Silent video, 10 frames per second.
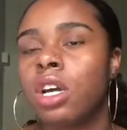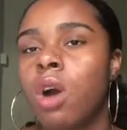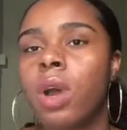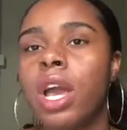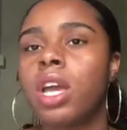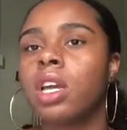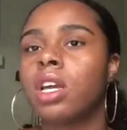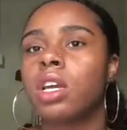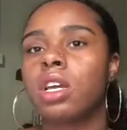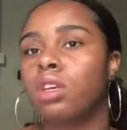okay,
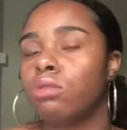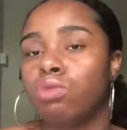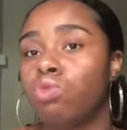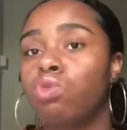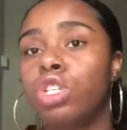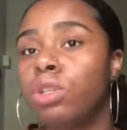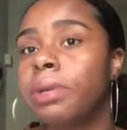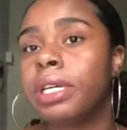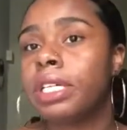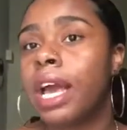what you
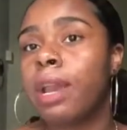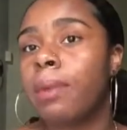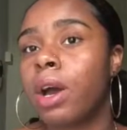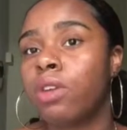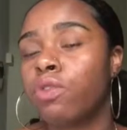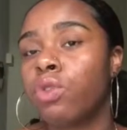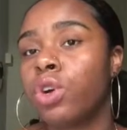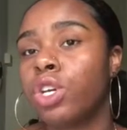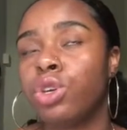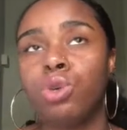being sad about it
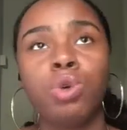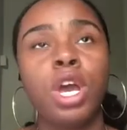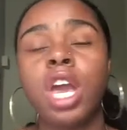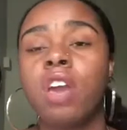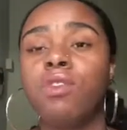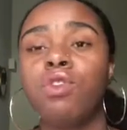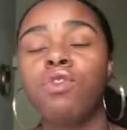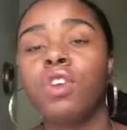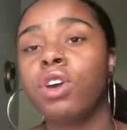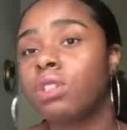for? If you
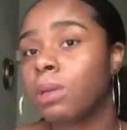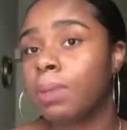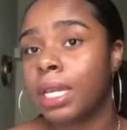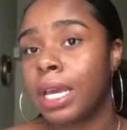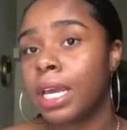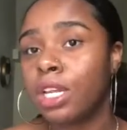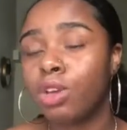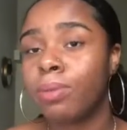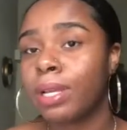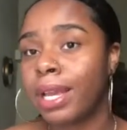fail to plan,
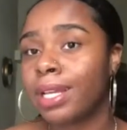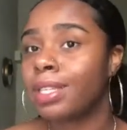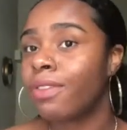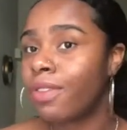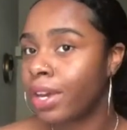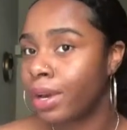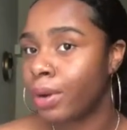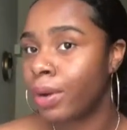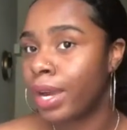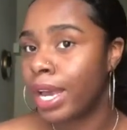you plan to
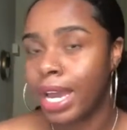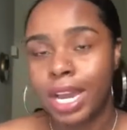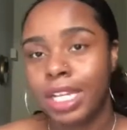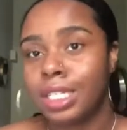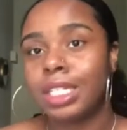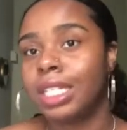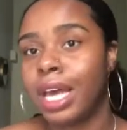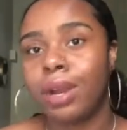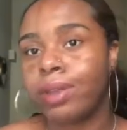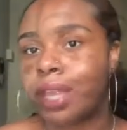fail. And that's just
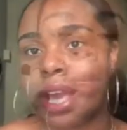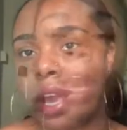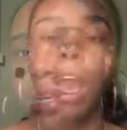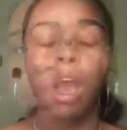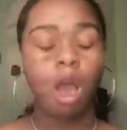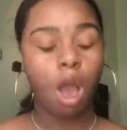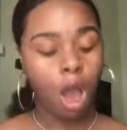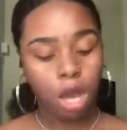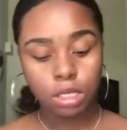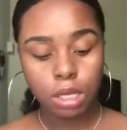that on that.
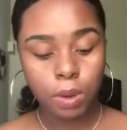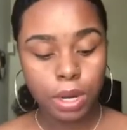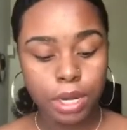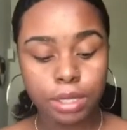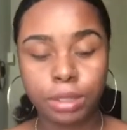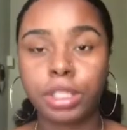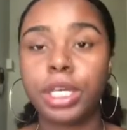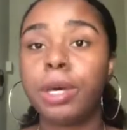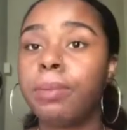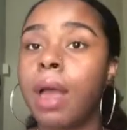Also, another
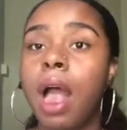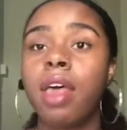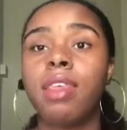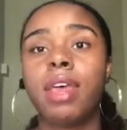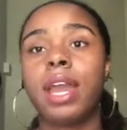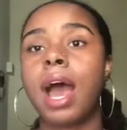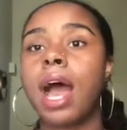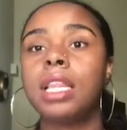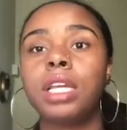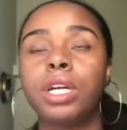tip that
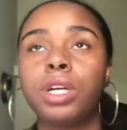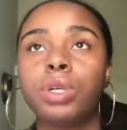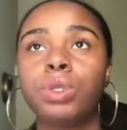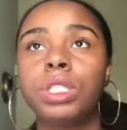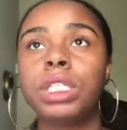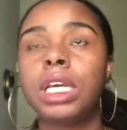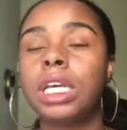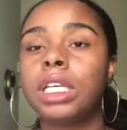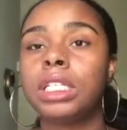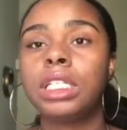I learned
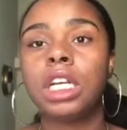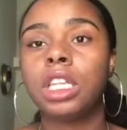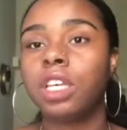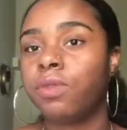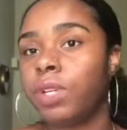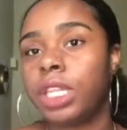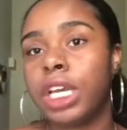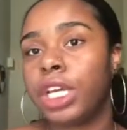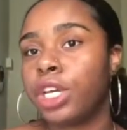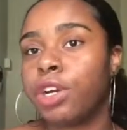is to live
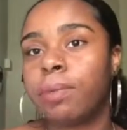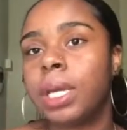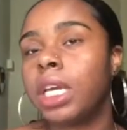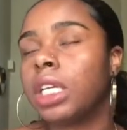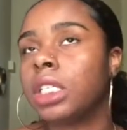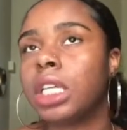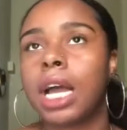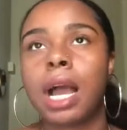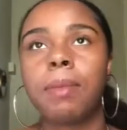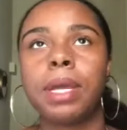within your means.
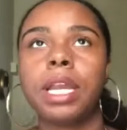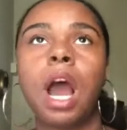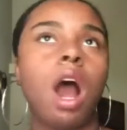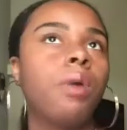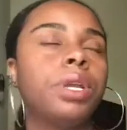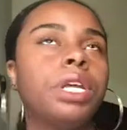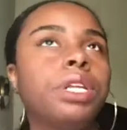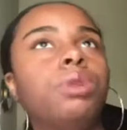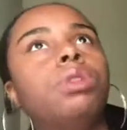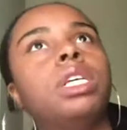Like, I mean, I already
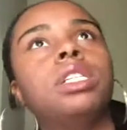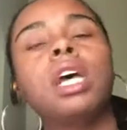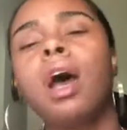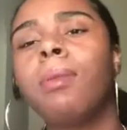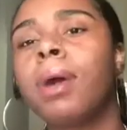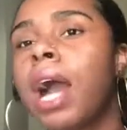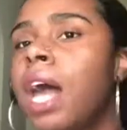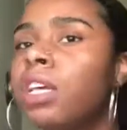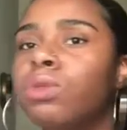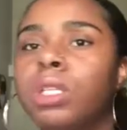knew this, but
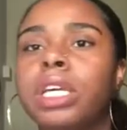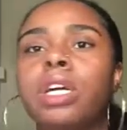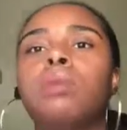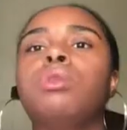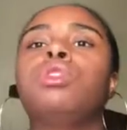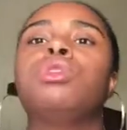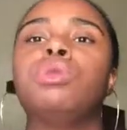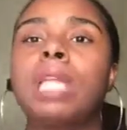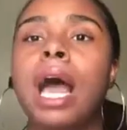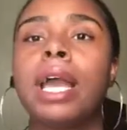college really humbles you.
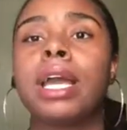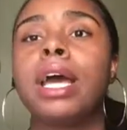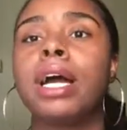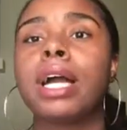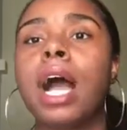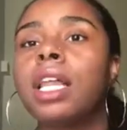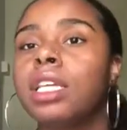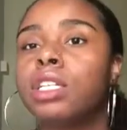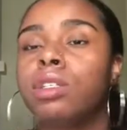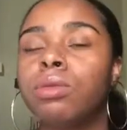Like,
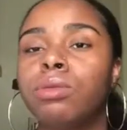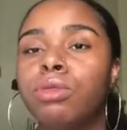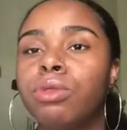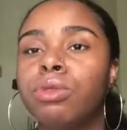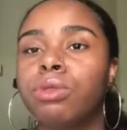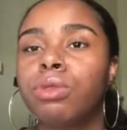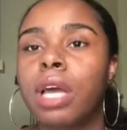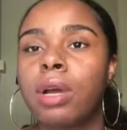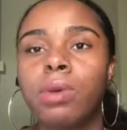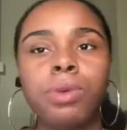college,
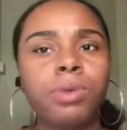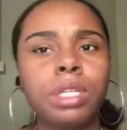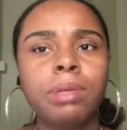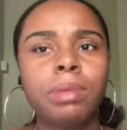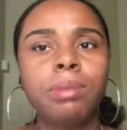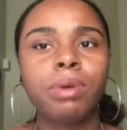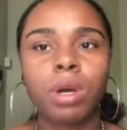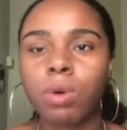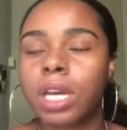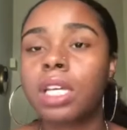like, we really be
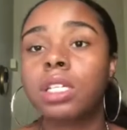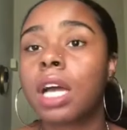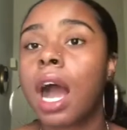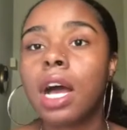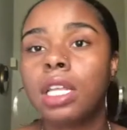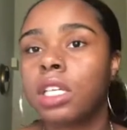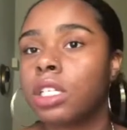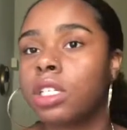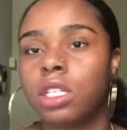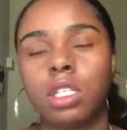broke. It's
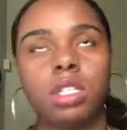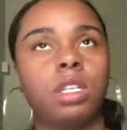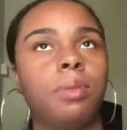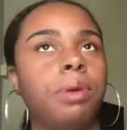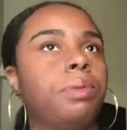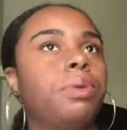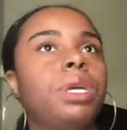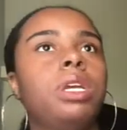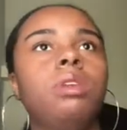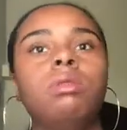college. Some people
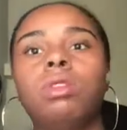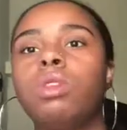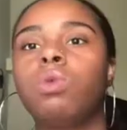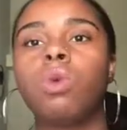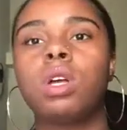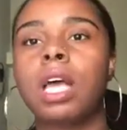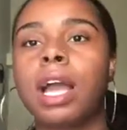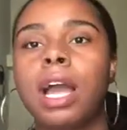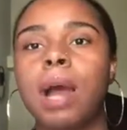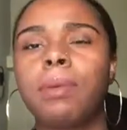eat, or
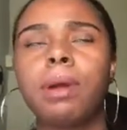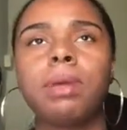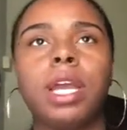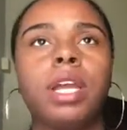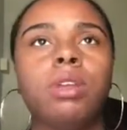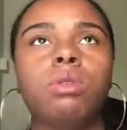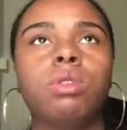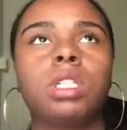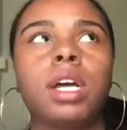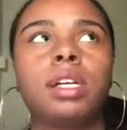like, I probably ate
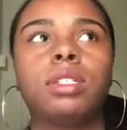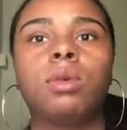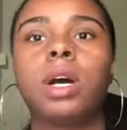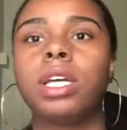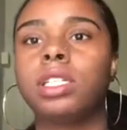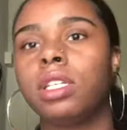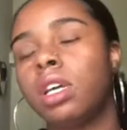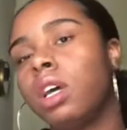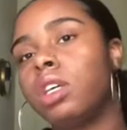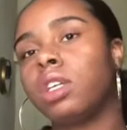noodles like twice.
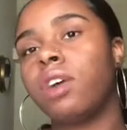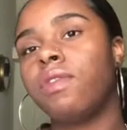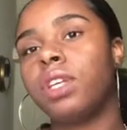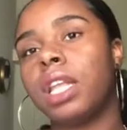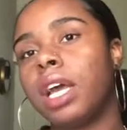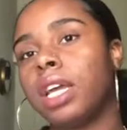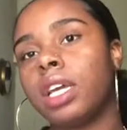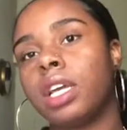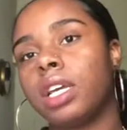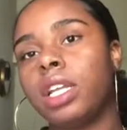So I feel
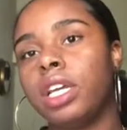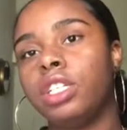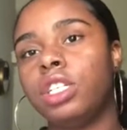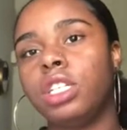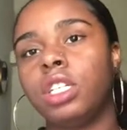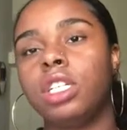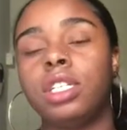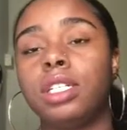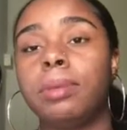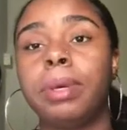like it
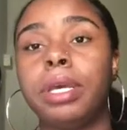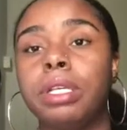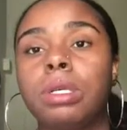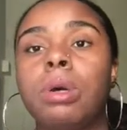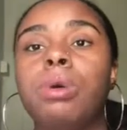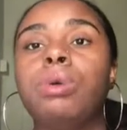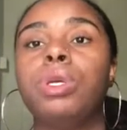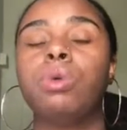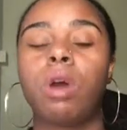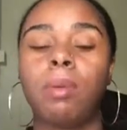just depends on who
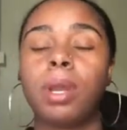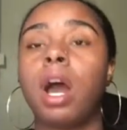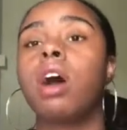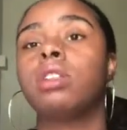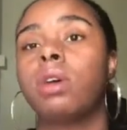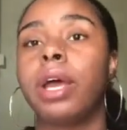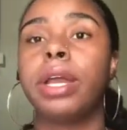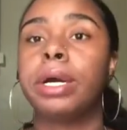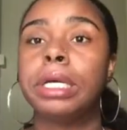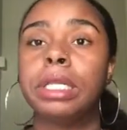you are. But I also
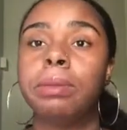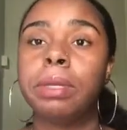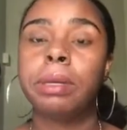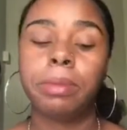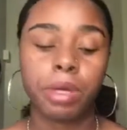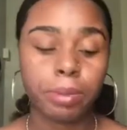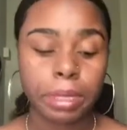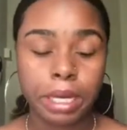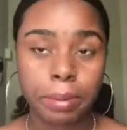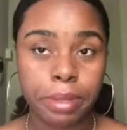had an unlimited meal
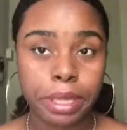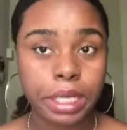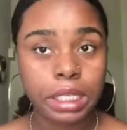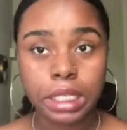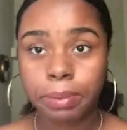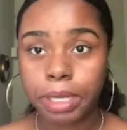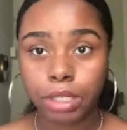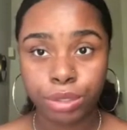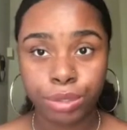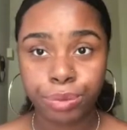plan. But this
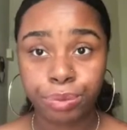semester,